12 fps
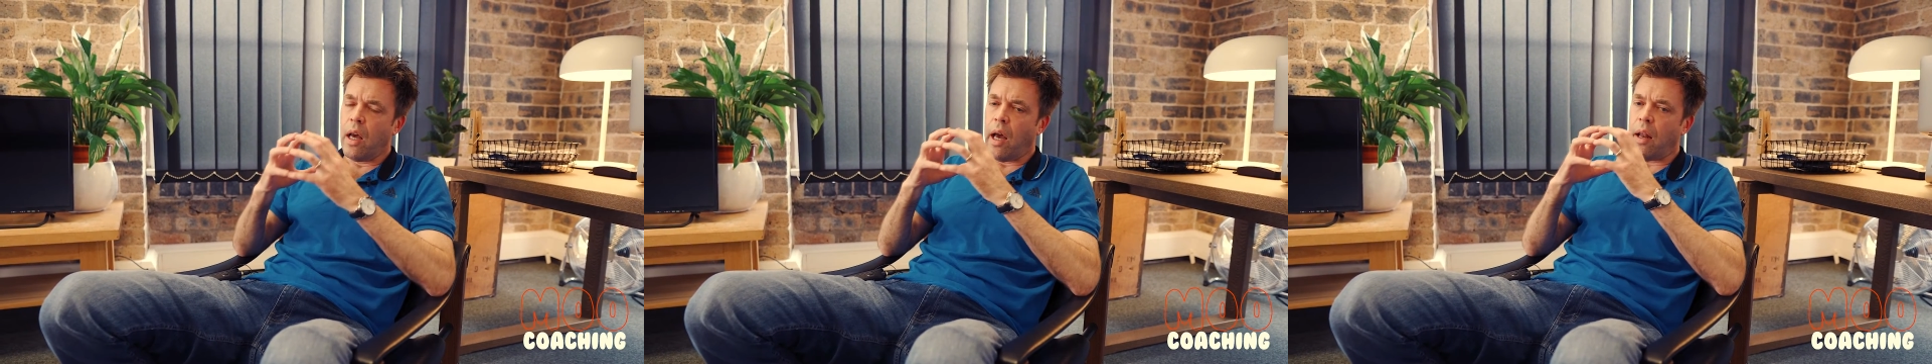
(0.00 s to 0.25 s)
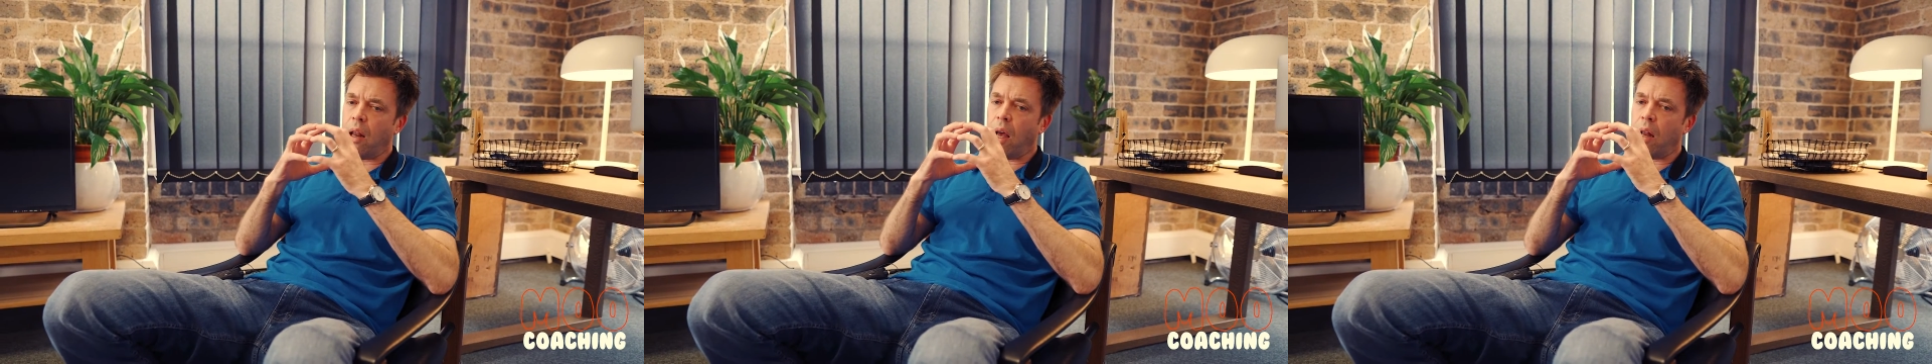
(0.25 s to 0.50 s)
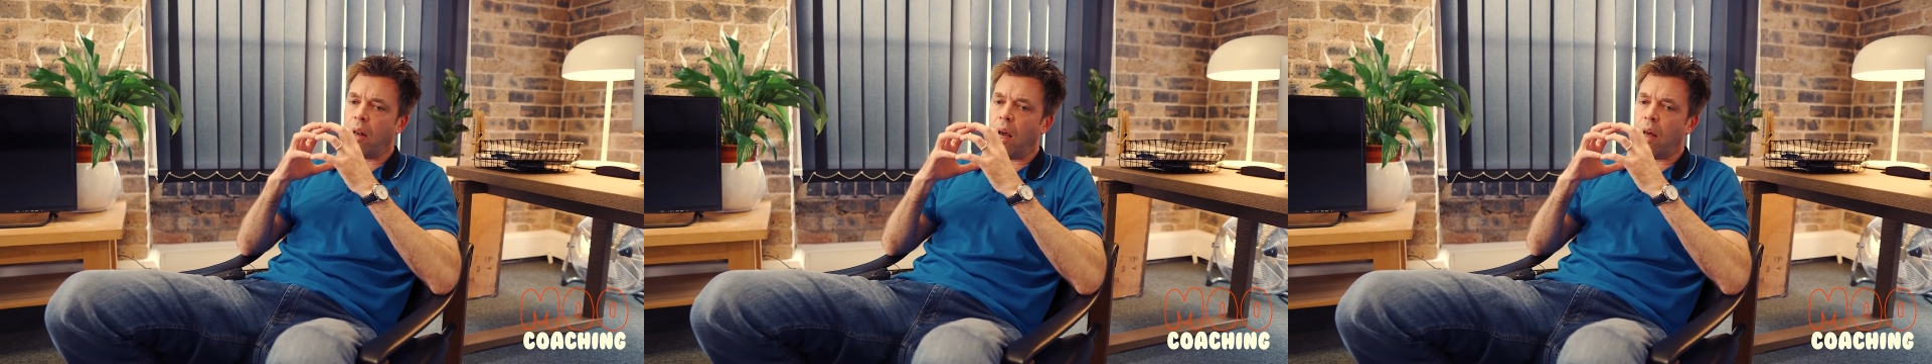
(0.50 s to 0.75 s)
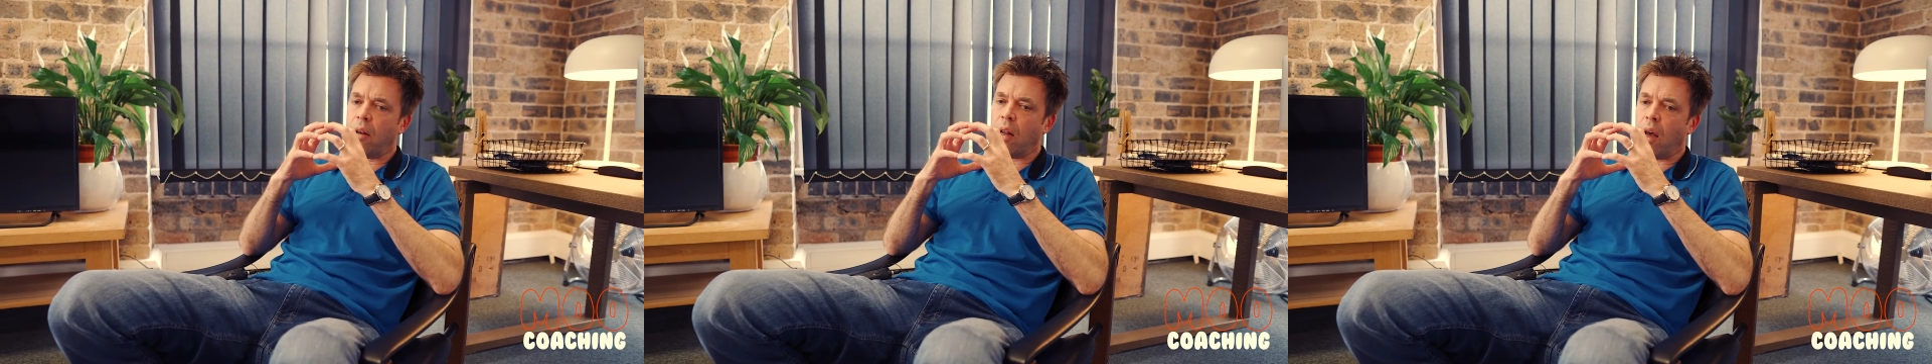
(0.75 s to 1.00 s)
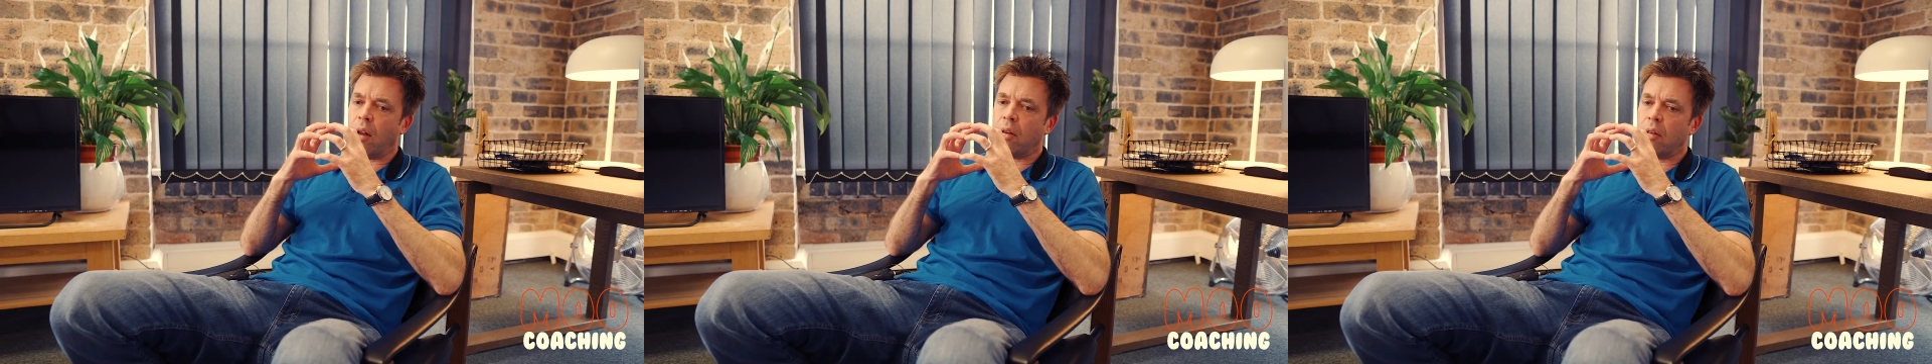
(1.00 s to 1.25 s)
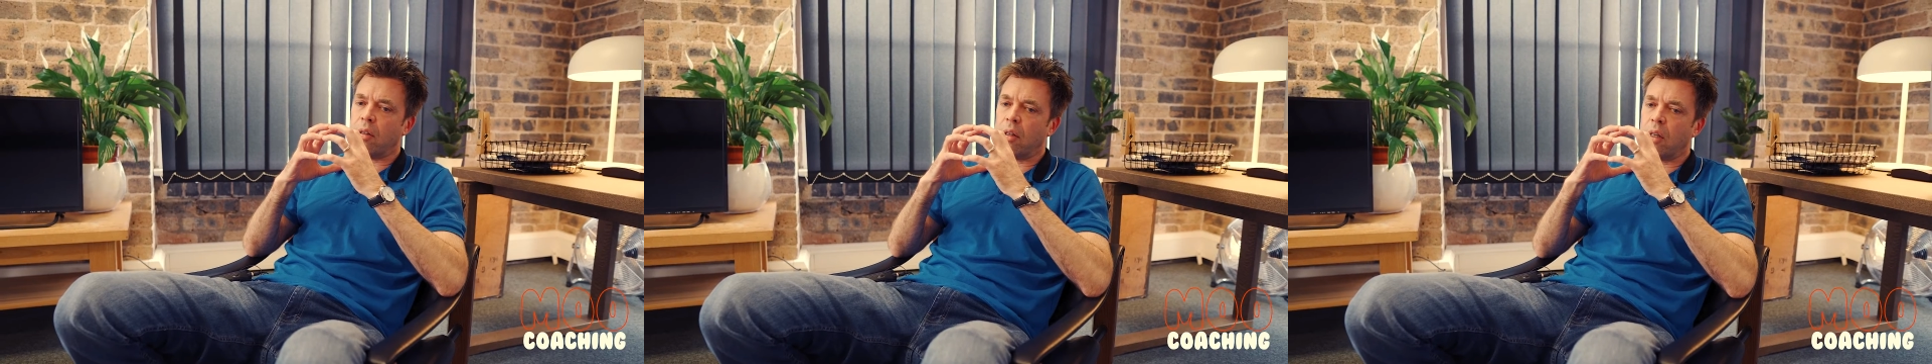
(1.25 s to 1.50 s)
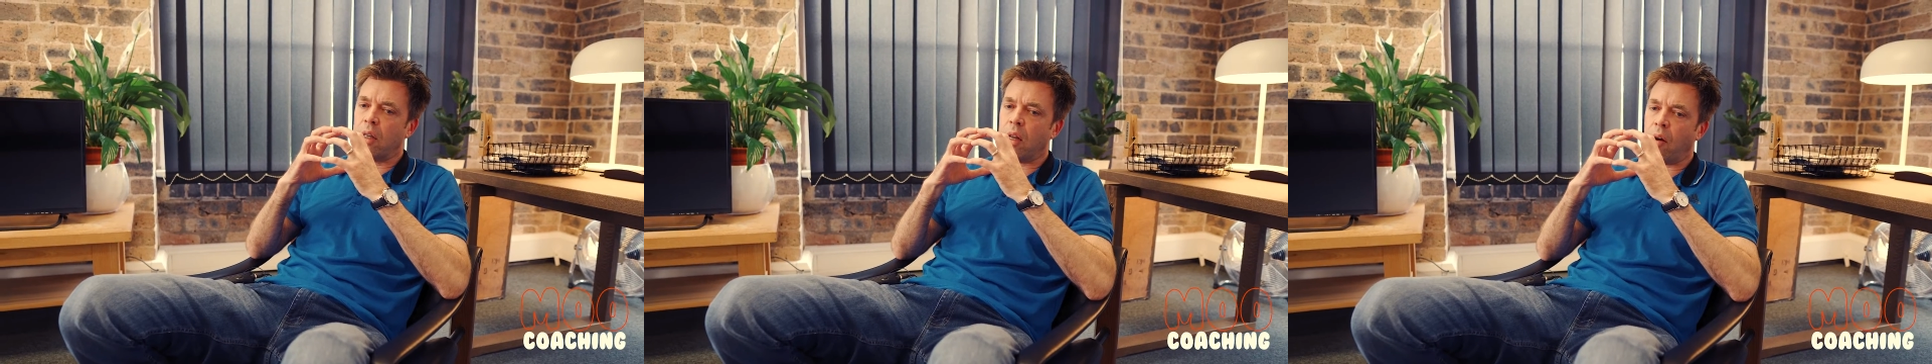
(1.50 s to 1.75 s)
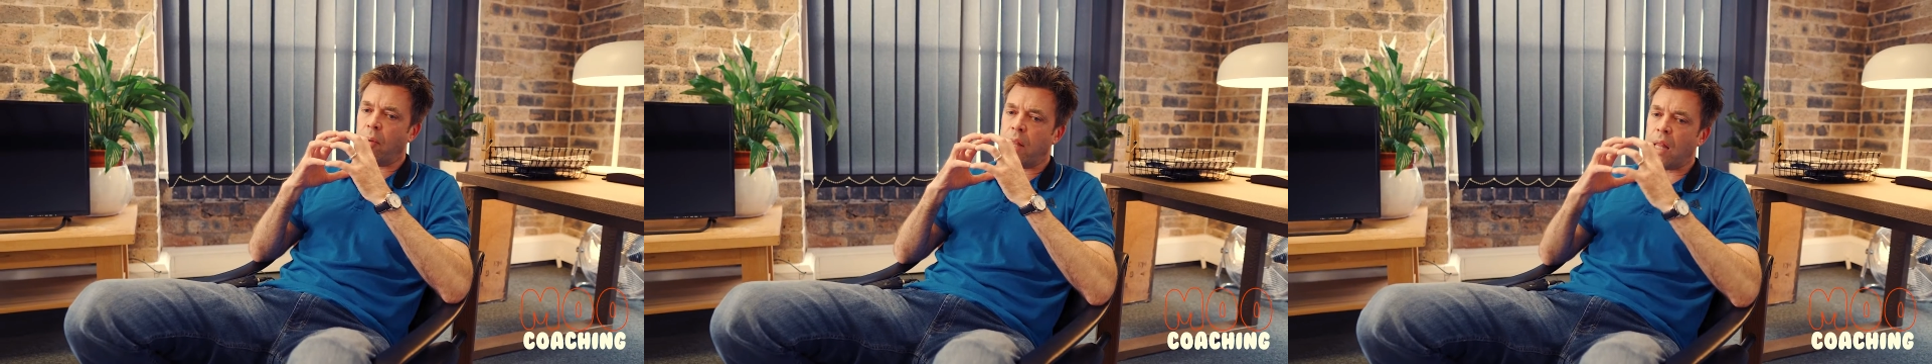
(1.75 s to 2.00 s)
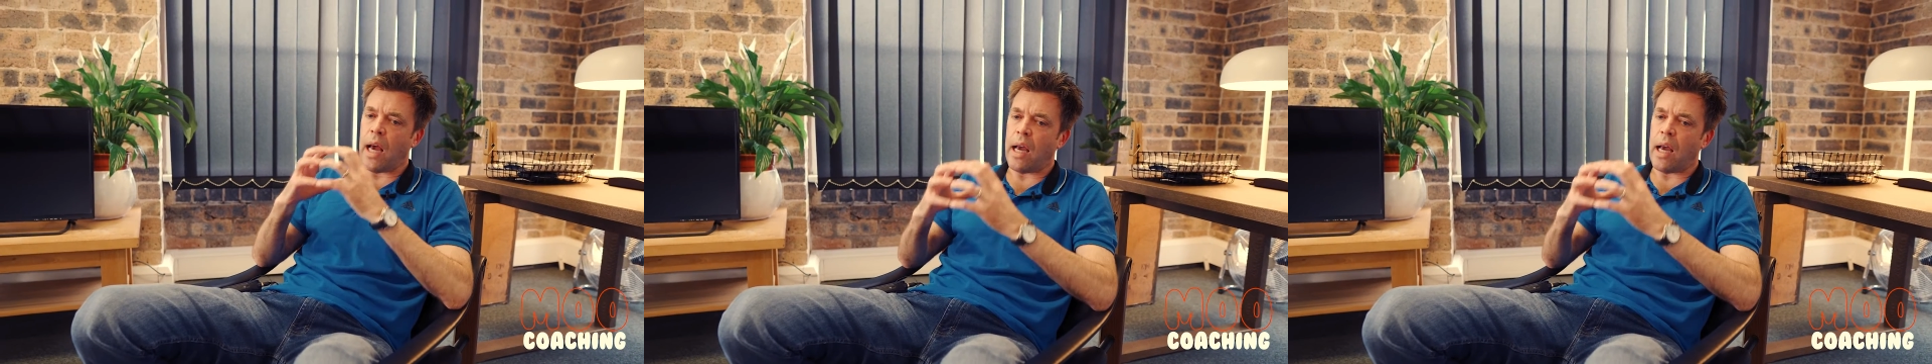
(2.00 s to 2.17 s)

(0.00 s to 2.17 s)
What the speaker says: And that